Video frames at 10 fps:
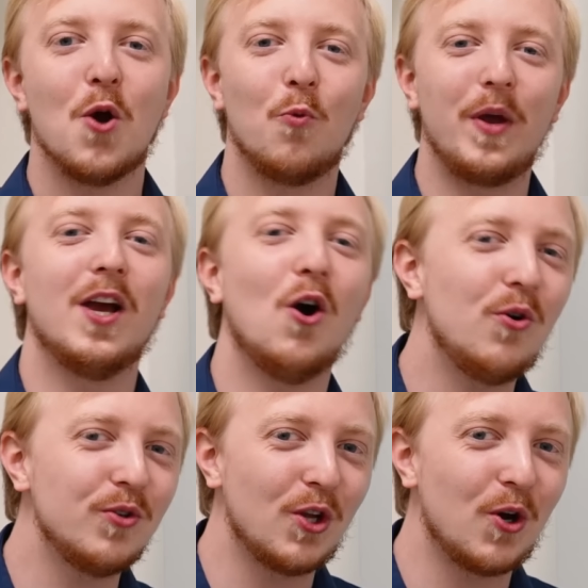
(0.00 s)
We
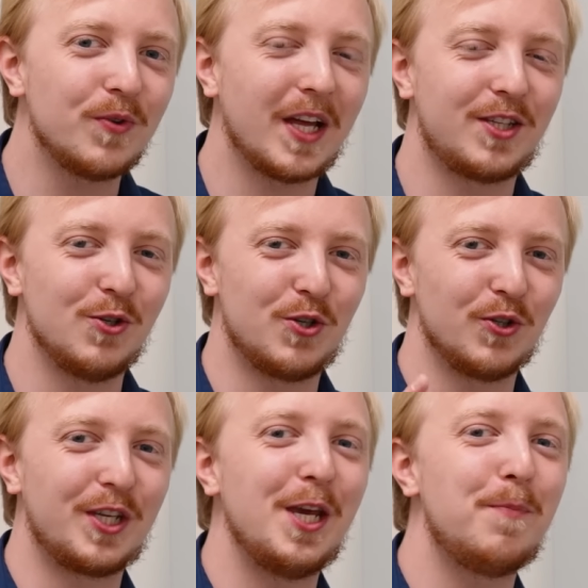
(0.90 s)
all know that you should
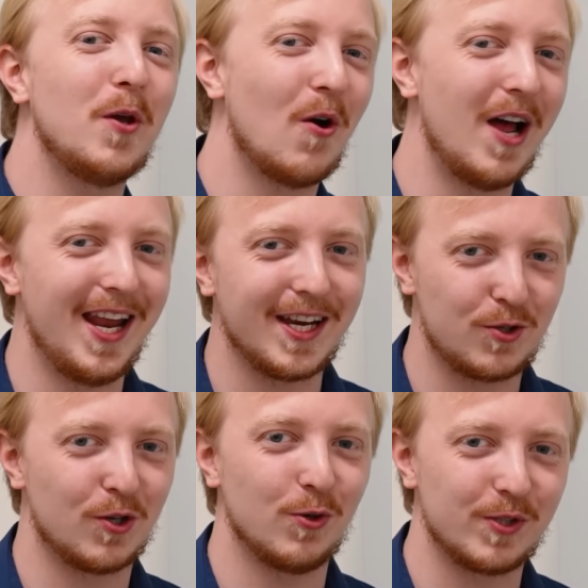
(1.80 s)
keep your
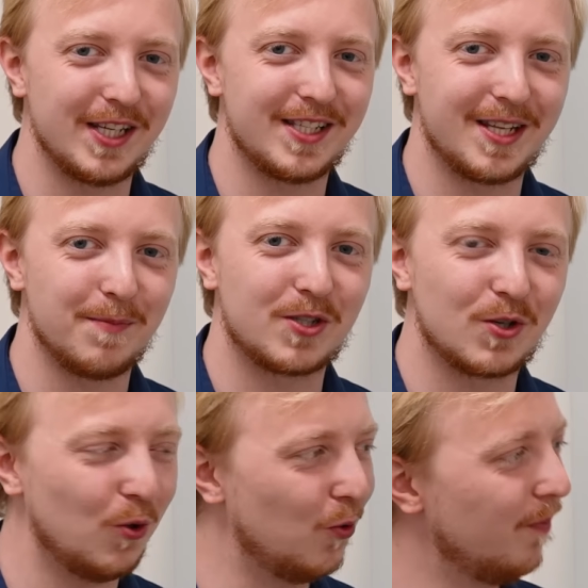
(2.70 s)
electrical systems
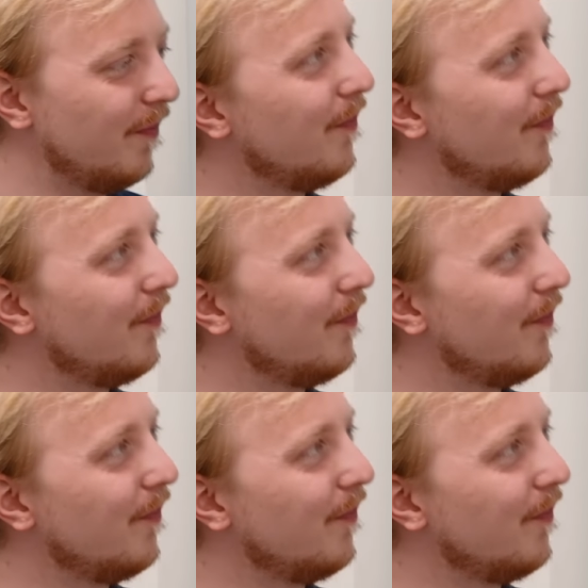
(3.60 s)
cool.